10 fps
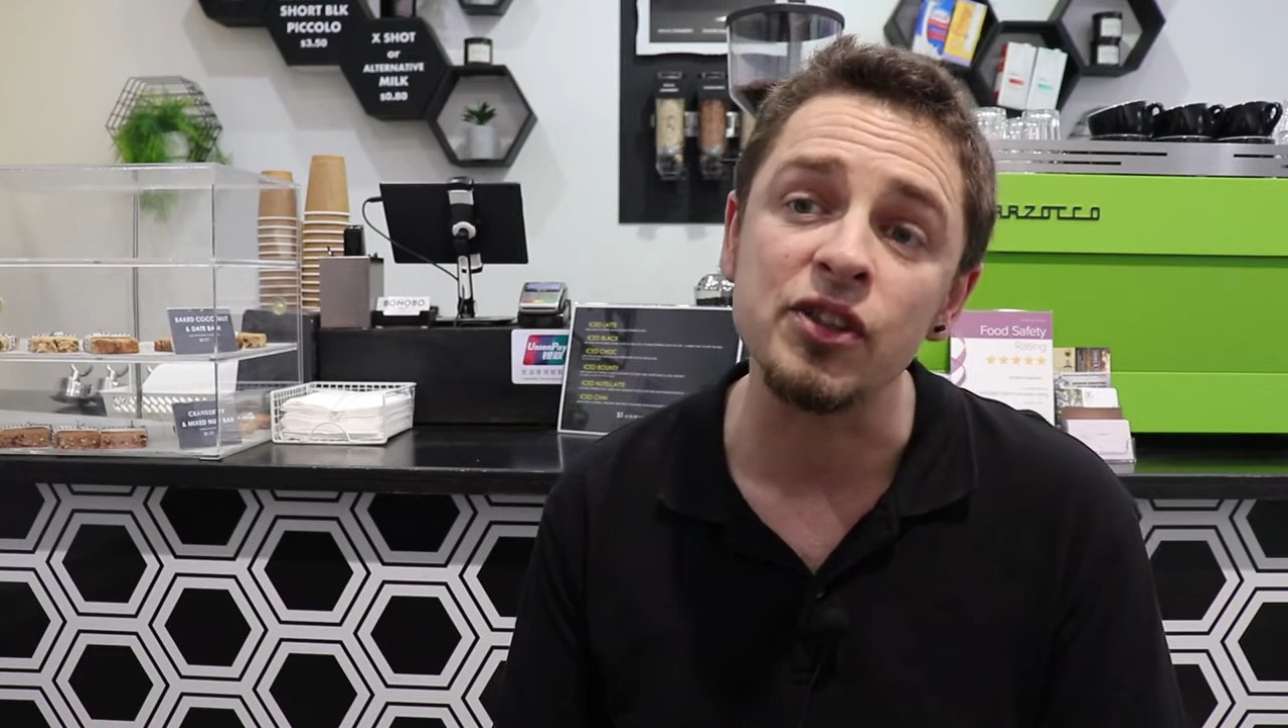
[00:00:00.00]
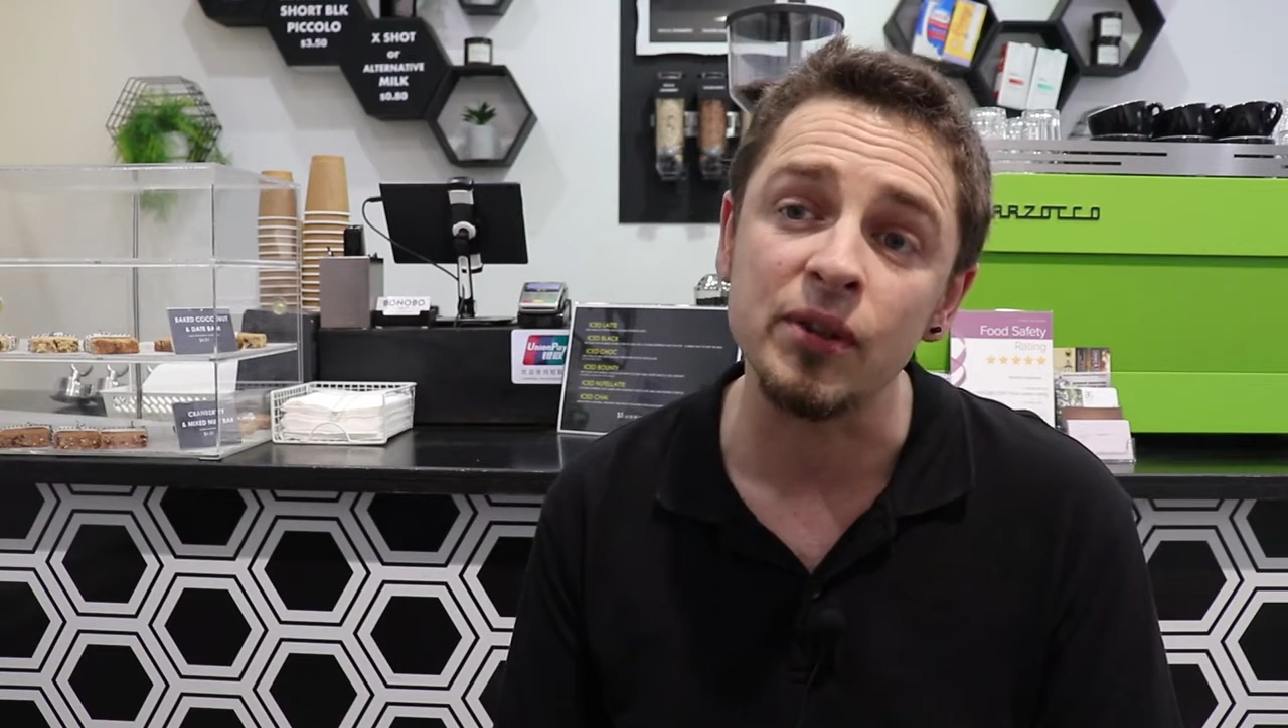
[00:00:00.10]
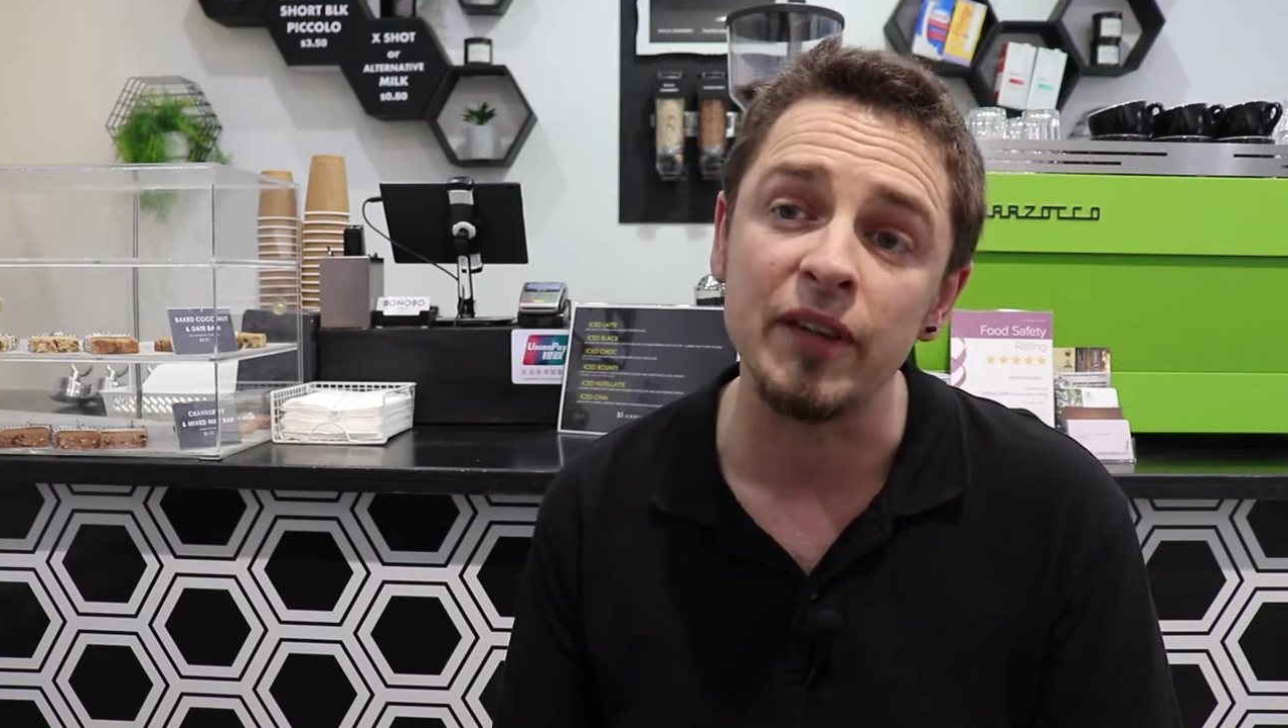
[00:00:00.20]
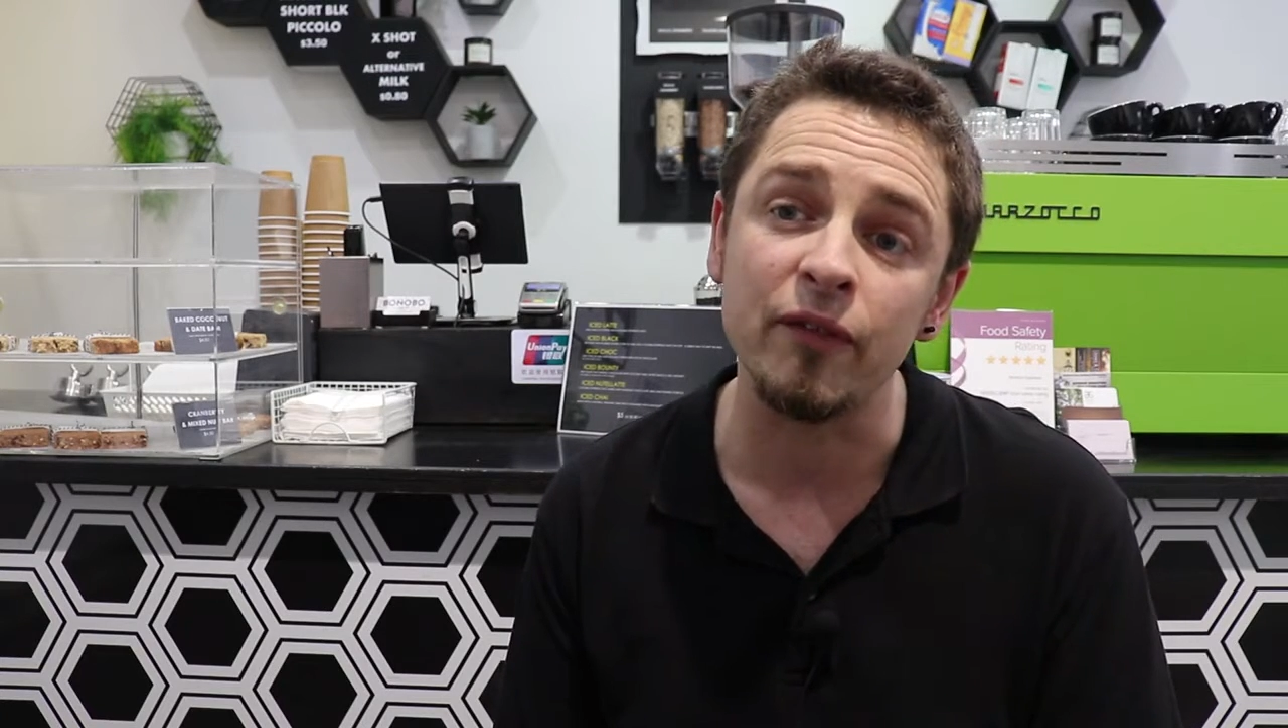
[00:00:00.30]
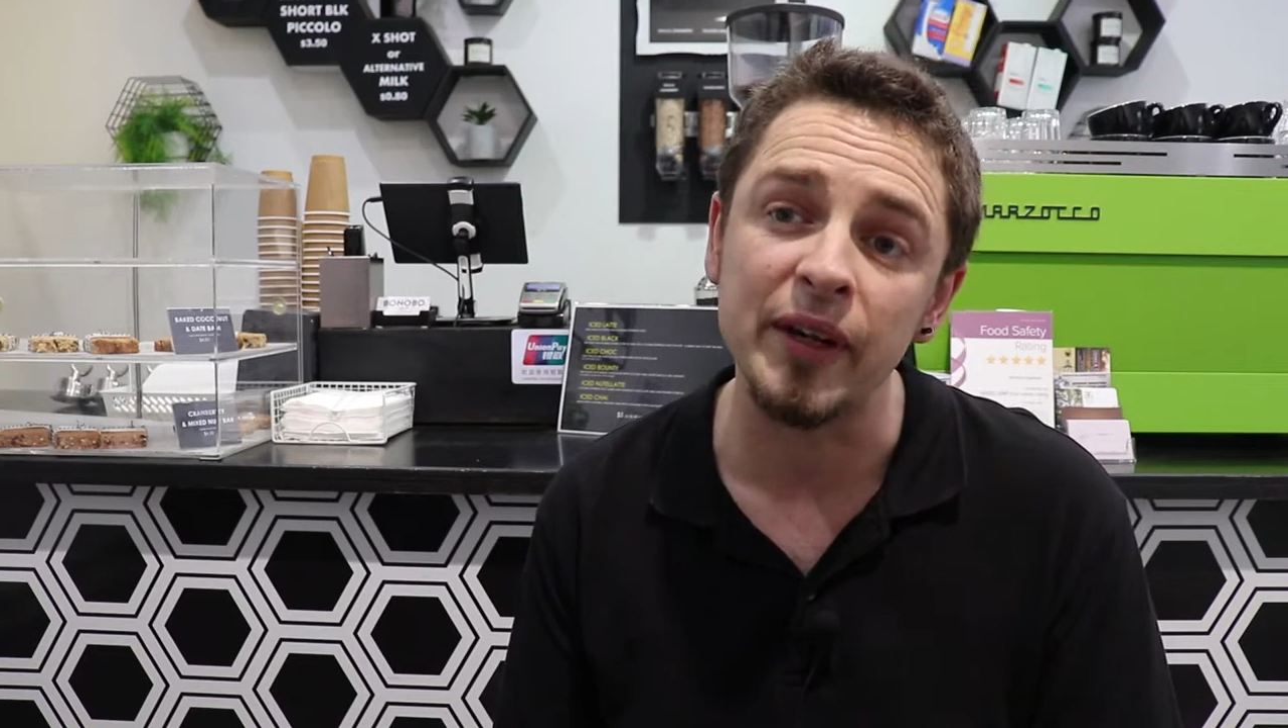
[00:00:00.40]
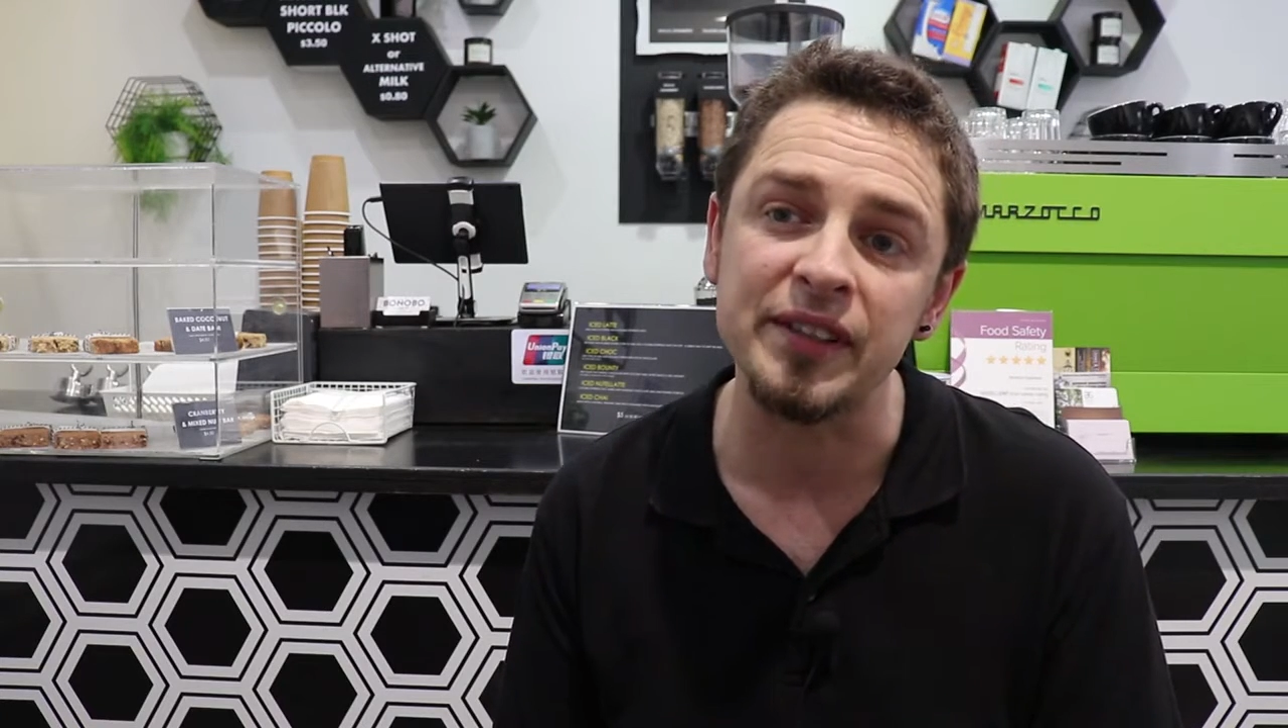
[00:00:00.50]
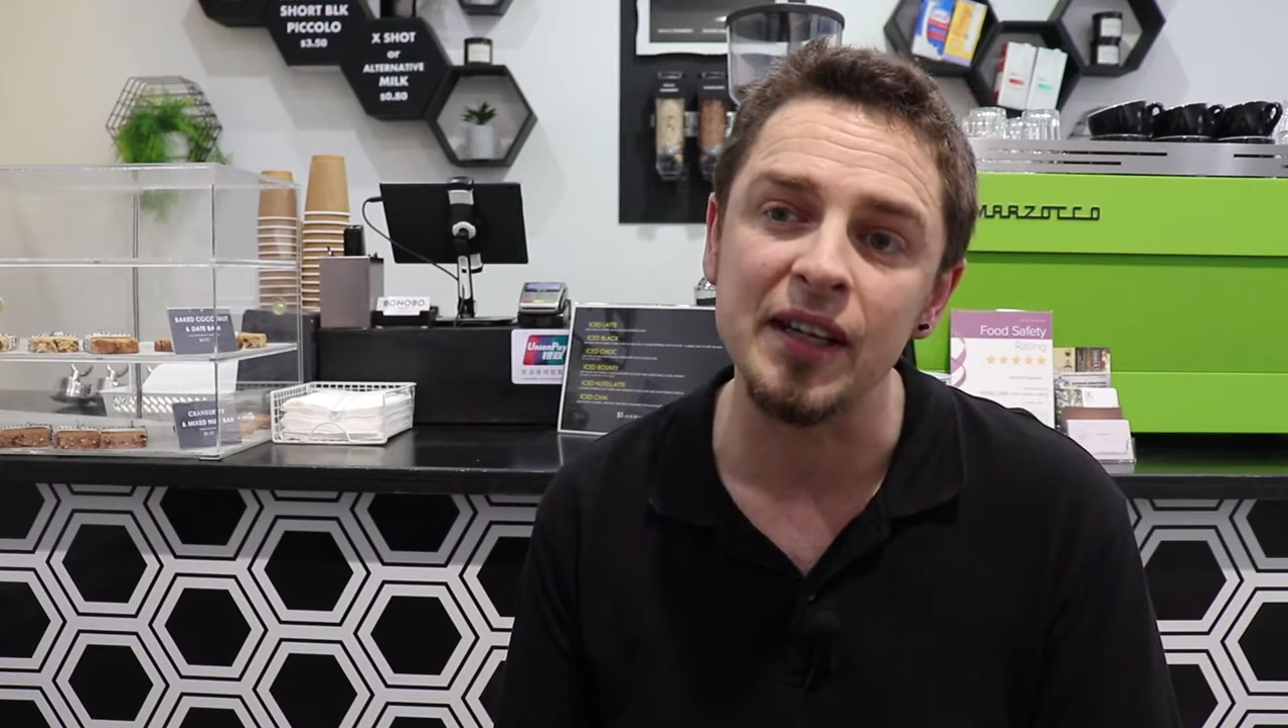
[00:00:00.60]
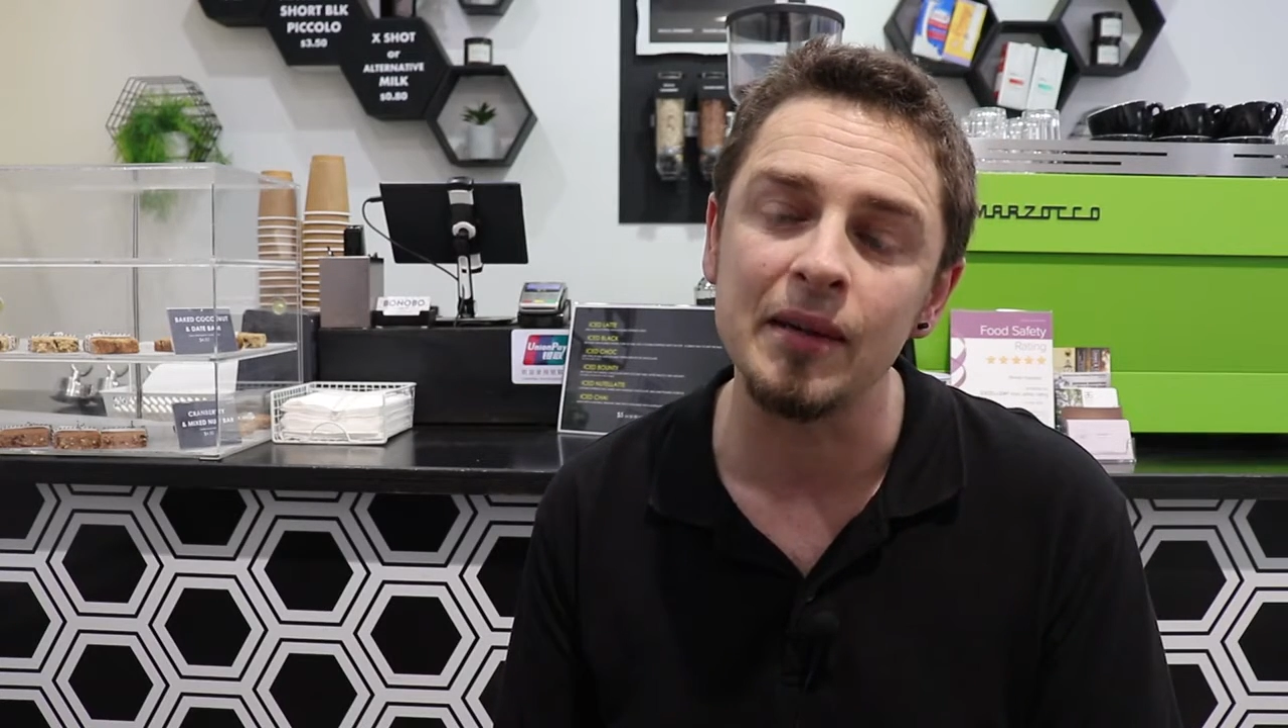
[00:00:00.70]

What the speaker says: in the industry,